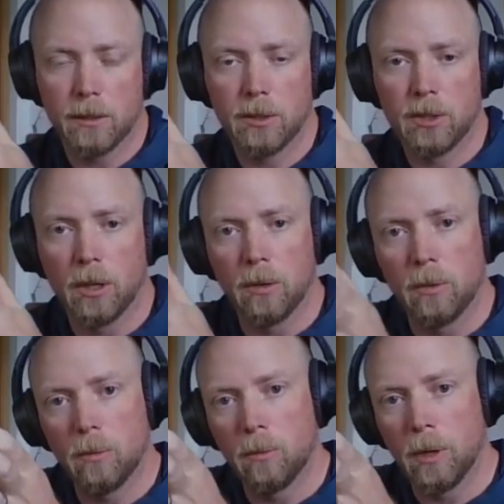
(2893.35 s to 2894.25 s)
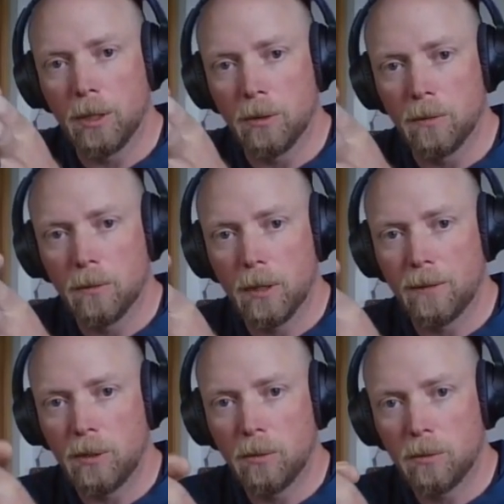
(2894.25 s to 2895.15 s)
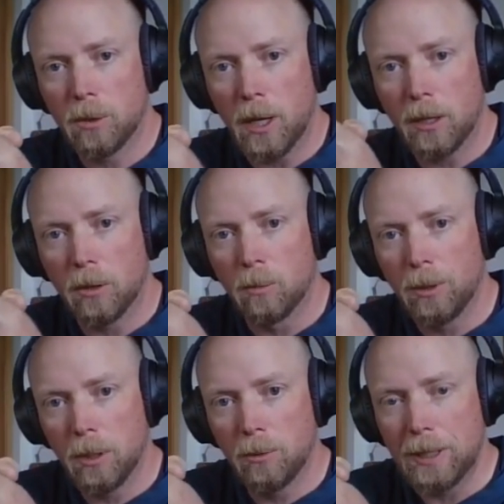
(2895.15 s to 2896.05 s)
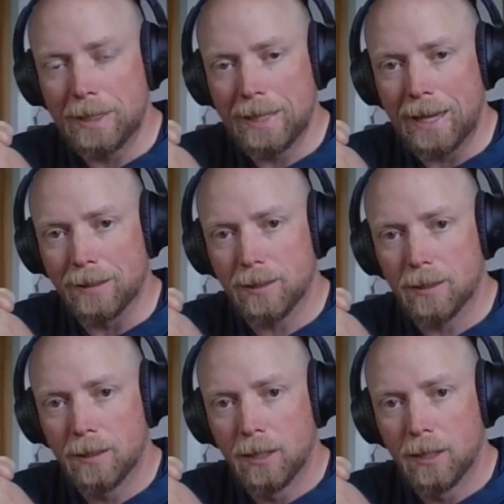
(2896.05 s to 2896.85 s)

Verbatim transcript: So when you, if you try to go really, really dense,